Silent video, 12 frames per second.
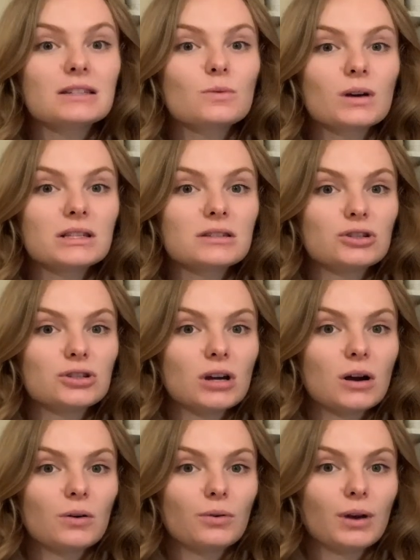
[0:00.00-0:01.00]
ones
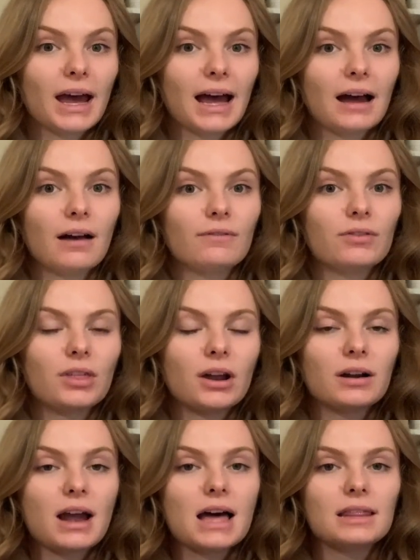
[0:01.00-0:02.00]
they're
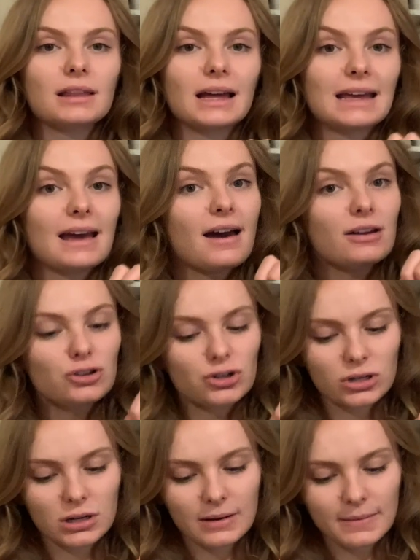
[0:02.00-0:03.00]
not like
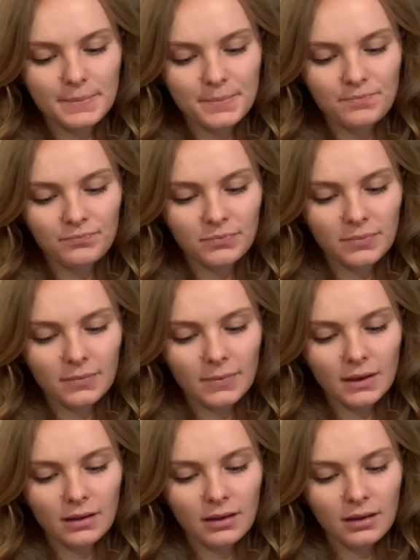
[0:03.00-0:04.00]
etched.
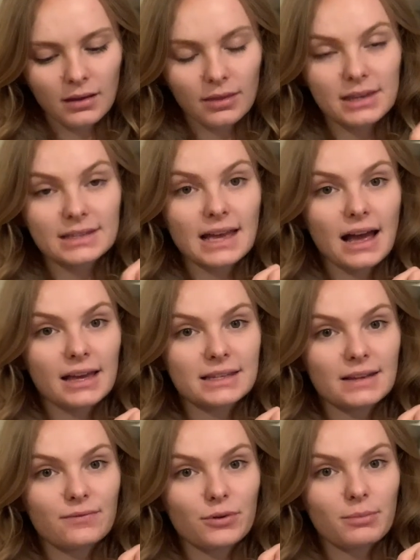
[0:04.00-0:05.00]
The size
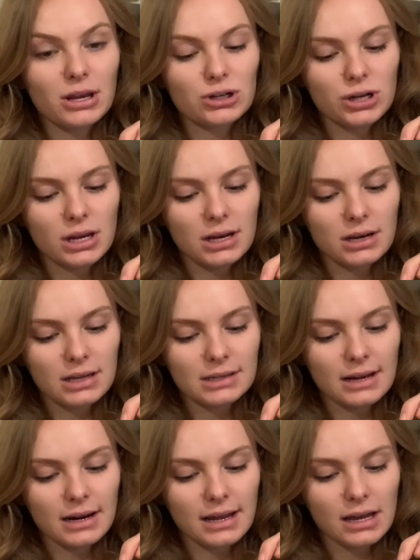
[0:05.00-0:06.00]
information is
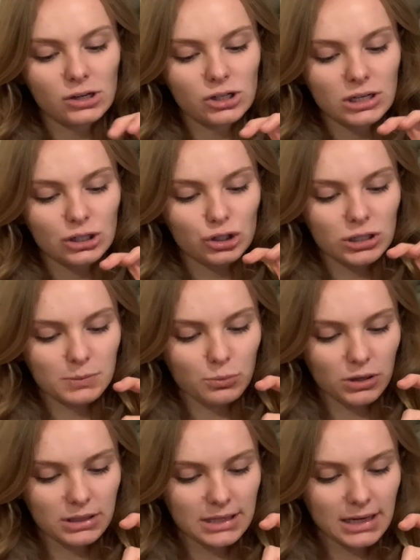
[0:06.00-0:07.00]
not etched, it's just
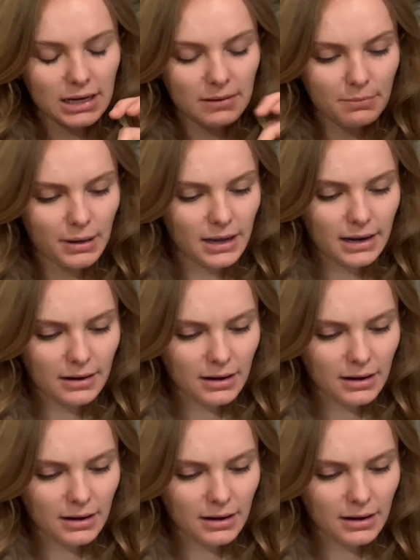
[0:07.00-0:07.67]
printed, but